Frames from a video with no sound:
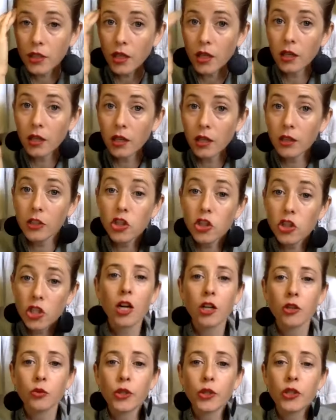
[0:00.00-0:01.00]
a legit
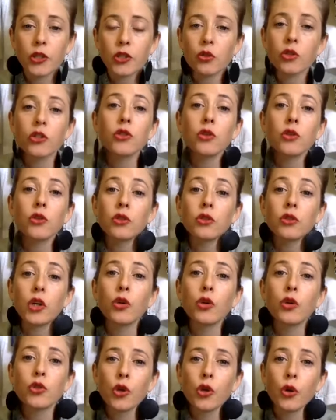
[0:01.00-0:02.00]
hardware store, so
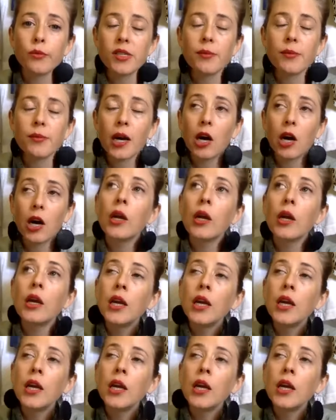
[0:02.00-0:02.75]
Lowe's or Home Depot,